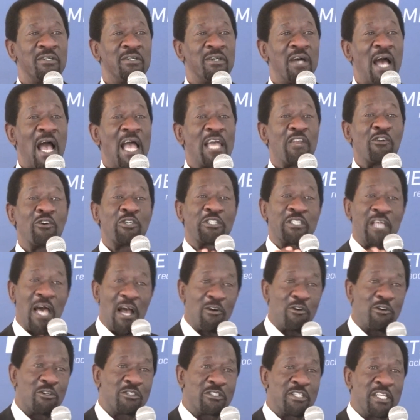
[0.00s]
I know
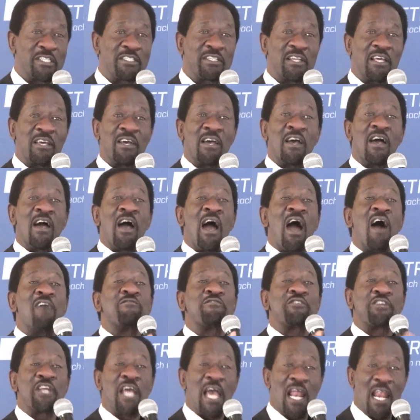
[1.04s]
SACCOs that
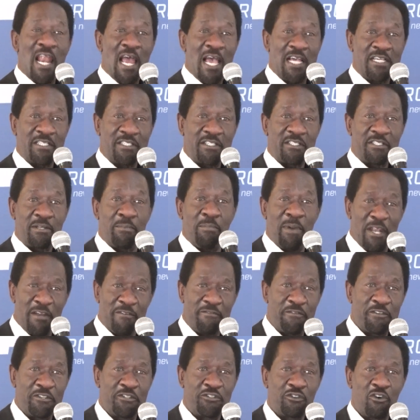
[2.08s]
have realized the
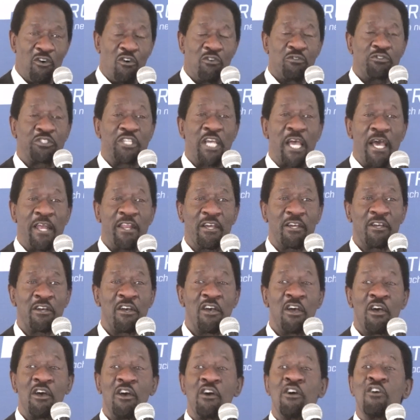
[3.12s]
benefit of sharing
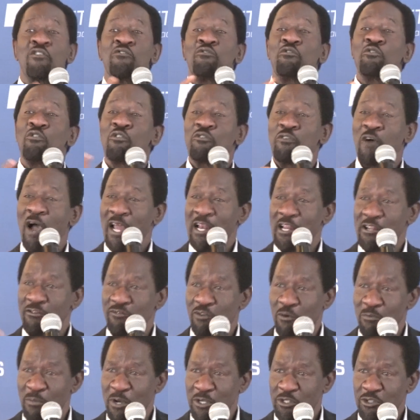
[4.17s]
full file
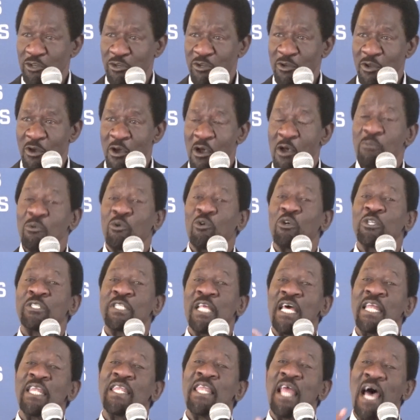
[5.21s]
information, because
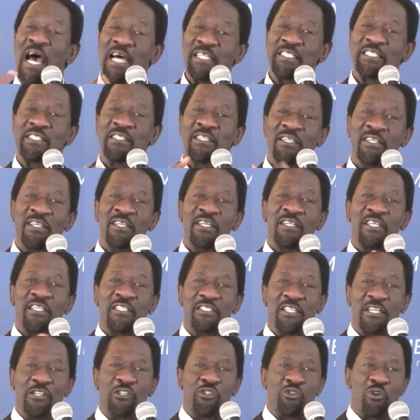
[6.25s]
then that
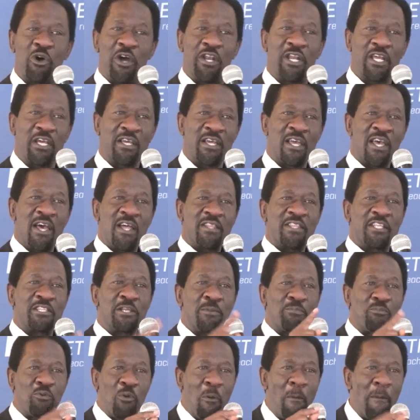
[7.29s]
is ensuring that the
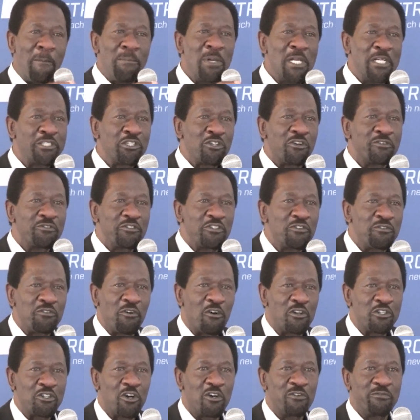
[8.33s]
probability of
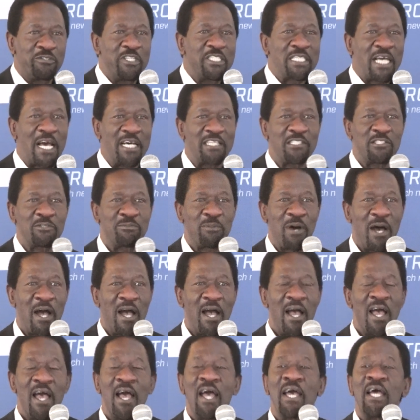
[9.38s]
default of this customer
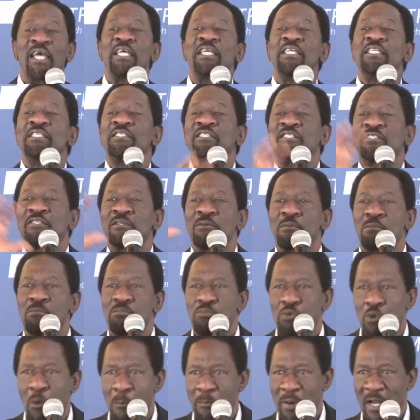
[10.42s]
is
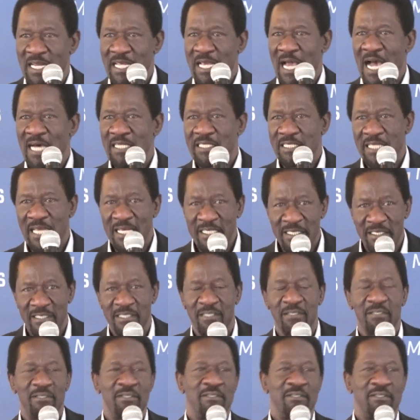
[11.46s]
properly assessed.